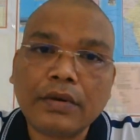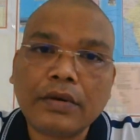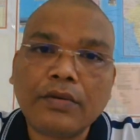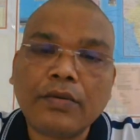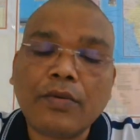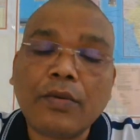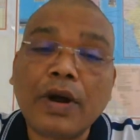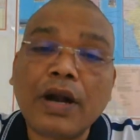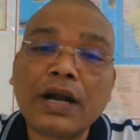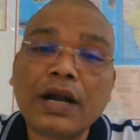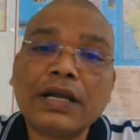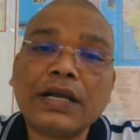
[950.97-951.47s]

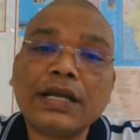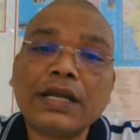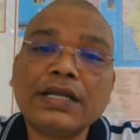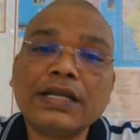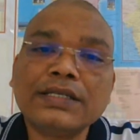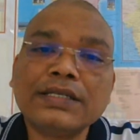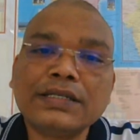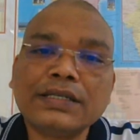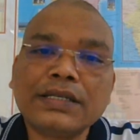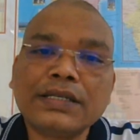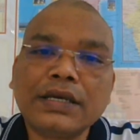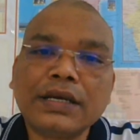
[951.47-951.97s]
what
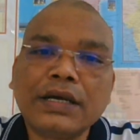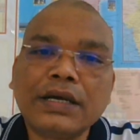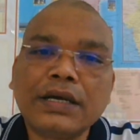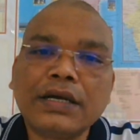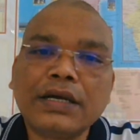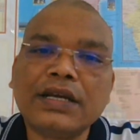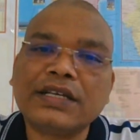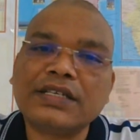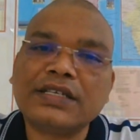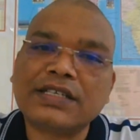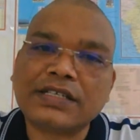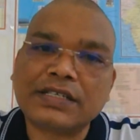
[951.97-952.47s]
is
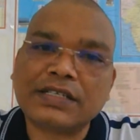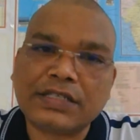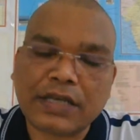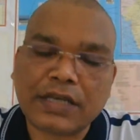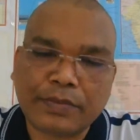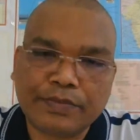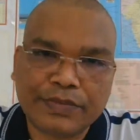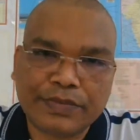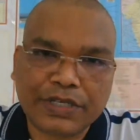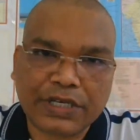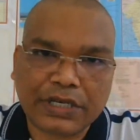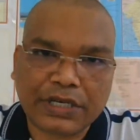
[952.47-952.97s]
his
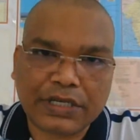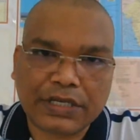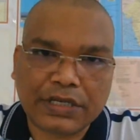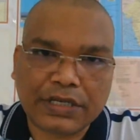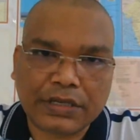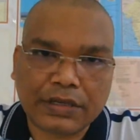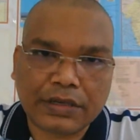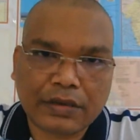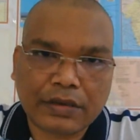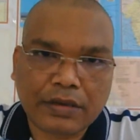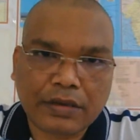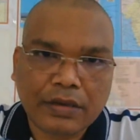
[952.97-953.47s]

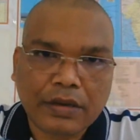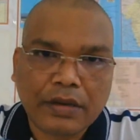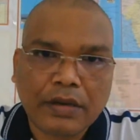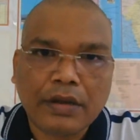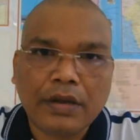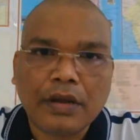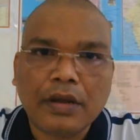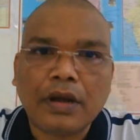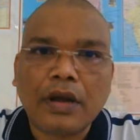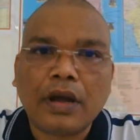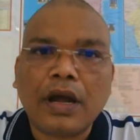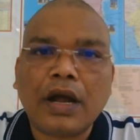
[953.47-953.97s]
subject,
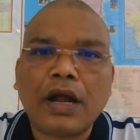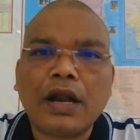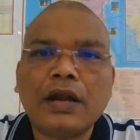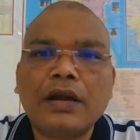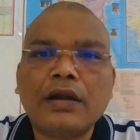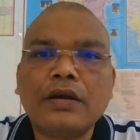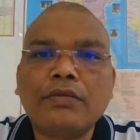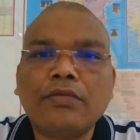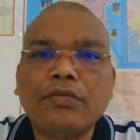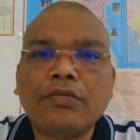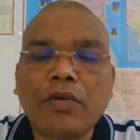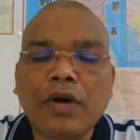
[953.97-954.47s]

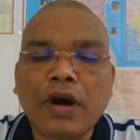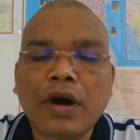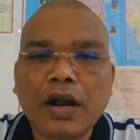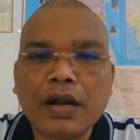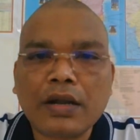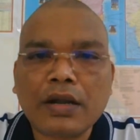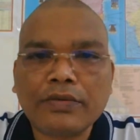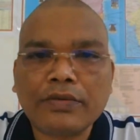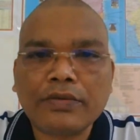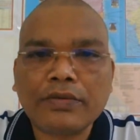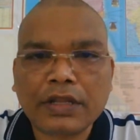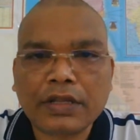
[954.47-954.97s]
and
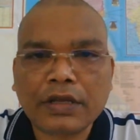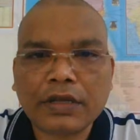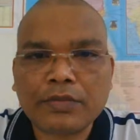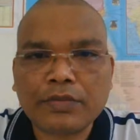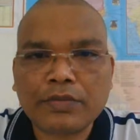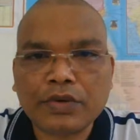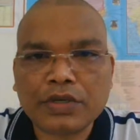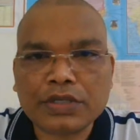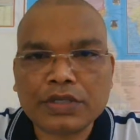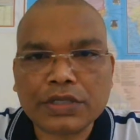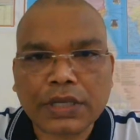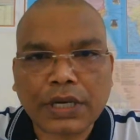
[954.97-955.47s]
what were the
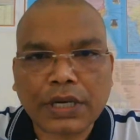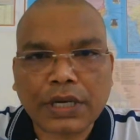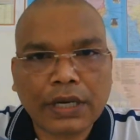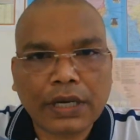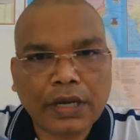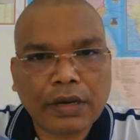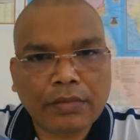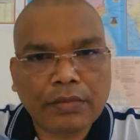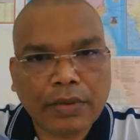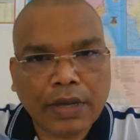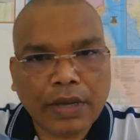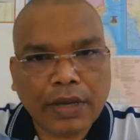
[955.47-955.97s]
books
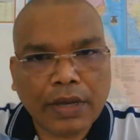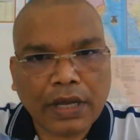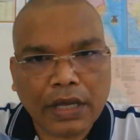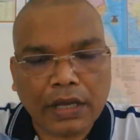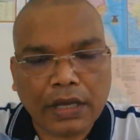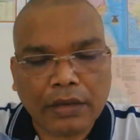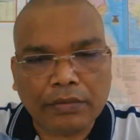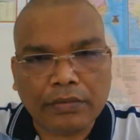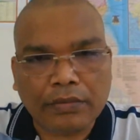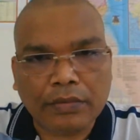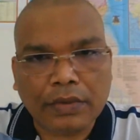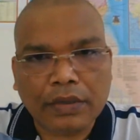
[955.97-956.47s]
written by
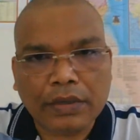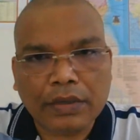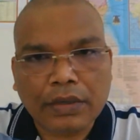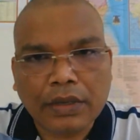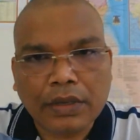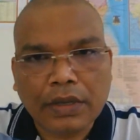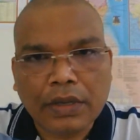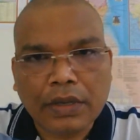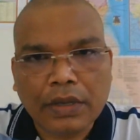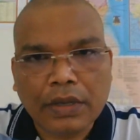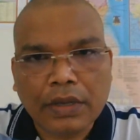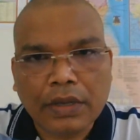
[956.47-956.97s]
him,
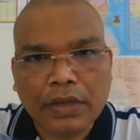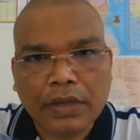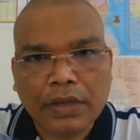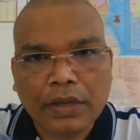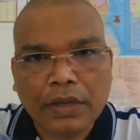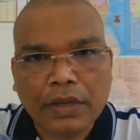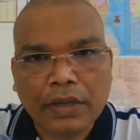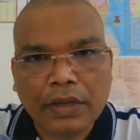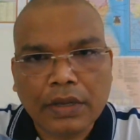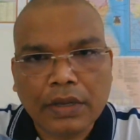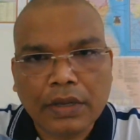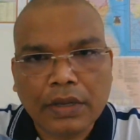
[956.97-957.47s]

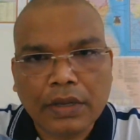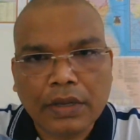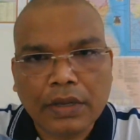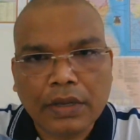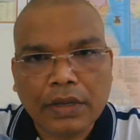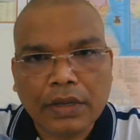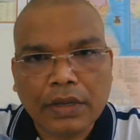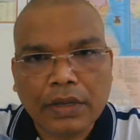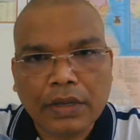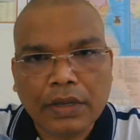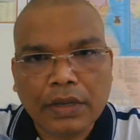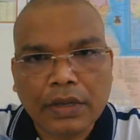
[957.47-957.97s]

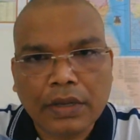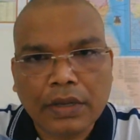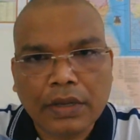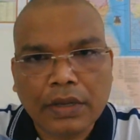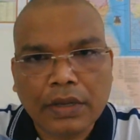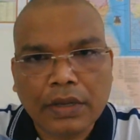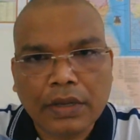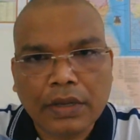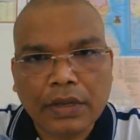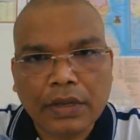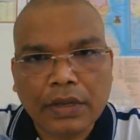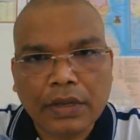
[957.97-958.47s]
and
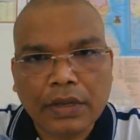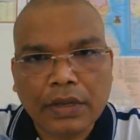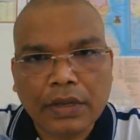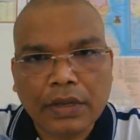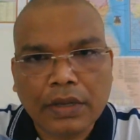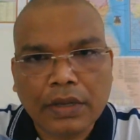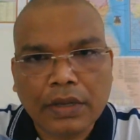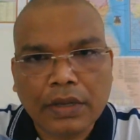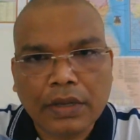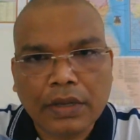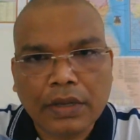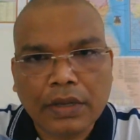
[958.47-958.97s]
like that,
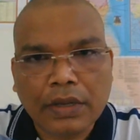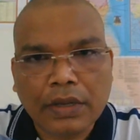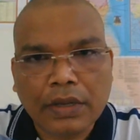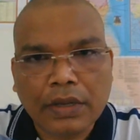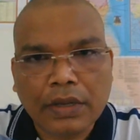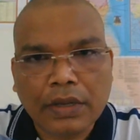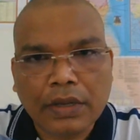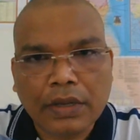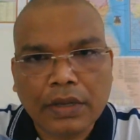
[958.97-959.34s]
what is